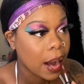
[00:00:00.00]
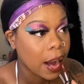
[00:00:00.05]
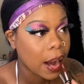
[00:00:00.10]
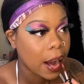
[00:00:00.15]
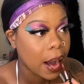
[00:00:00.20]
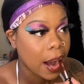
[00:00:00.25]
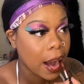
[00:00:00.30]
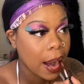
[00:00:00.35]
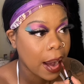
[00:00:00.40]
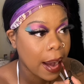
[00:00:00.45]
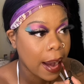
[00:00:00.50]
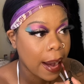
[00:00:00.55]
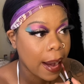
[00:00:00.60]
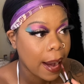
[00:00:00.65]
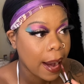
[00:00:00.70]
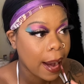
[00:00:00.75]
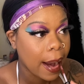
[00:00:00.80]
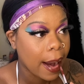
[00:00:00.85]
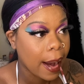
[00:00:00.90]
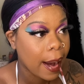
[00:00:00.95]
Like,
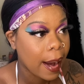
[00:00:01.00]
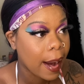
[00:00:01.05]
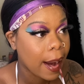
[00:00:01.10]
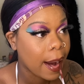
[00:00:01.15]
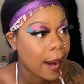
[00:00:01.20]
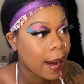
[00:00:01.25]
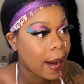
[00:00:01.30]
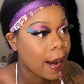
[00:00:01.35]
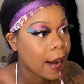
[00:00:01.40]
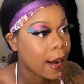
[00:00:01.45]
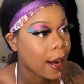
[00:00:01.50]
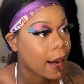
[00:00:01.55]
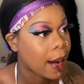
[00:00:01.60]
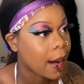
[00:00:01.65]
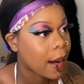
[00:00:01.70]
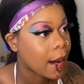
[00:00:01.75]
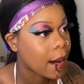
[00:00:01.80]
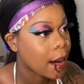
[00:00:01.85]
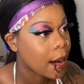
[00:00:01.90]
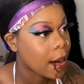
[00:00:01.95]
just look.
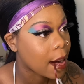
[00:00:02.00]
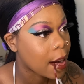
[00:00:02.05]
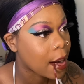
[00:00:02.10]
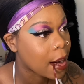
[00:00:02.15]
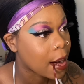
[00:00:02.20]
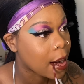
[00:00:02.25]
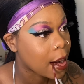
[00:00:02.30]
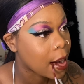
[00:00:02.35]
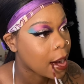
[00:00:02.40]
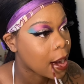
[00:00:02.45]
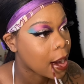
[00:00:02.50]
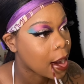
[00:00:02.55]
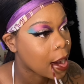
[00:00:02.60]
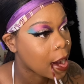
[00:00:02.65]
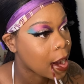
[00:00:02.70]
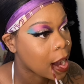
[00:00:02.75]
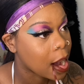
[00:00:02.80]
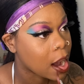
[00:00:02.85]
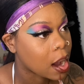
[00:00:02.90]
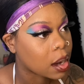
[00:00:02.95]
Just look.
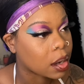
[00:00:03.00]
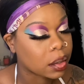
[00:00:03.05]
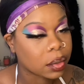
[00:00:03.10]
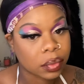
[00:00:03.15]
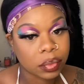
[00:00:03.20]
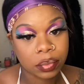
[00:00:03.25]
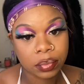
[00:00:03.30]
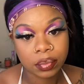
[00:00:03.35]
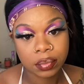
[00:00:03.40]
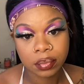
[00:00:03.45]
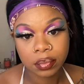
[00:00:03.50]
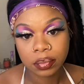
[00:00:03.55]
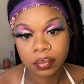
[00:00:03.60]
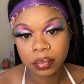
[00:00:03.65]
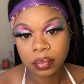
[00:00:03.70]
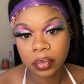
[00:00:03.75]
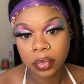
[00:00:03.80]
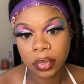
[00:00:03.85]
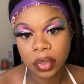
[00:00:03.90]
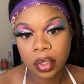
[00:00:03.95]

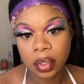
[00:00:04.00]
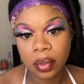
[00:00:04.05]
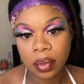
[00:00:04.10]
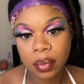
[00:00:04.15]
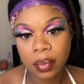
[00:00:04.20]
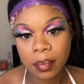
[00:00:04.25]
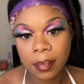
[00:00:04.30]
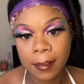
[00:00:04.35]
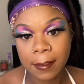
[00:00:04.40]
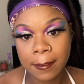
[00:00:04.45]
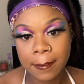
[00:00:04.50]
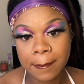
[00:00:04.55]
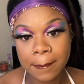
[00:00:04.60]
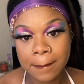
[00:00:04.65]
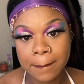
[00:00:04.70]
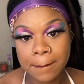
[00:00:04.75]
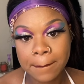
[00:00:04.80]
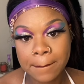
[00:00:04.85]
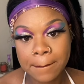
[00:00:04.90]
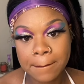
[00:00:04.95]
Just look how I did
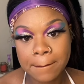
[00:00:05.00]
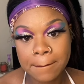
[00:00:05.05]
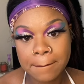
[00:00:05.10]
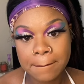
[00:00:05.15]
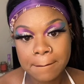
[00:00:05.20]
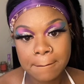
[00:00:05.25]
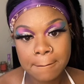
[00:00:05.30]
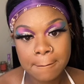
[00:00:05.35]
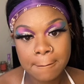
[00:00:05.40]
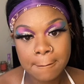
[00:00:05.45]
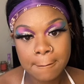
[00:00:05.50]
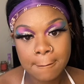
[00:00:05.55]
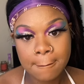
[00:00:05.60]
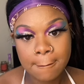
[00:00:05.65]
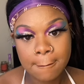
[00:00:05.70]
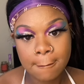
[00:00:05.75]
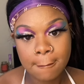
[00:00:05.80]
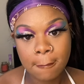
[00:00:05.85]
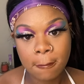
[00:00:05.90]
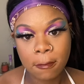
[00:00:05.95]
that.
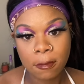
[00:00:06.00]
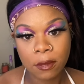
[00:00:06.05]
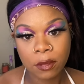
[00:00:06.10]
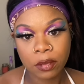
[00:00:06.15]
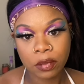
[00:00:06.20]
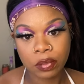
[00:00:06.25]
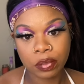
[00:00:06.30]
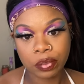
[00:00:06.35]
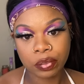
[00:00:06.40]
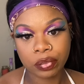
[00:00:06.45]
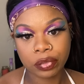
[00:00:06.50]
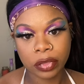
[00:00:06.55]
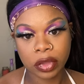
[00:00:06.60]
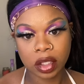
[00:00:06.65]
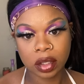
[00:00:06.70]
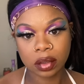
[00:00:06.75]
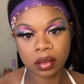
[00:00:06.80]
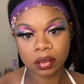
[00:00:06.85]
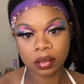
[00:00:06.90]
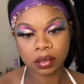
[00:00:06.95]
Because I
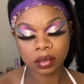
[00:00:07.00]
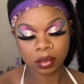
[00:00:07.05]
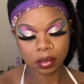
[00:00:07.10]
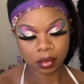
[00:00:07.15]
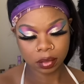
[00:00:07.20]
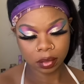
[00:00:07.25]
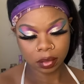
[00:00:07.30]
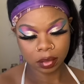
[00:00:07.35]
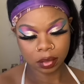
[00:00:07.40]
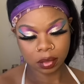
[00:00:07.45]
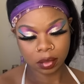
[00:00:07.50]
did that.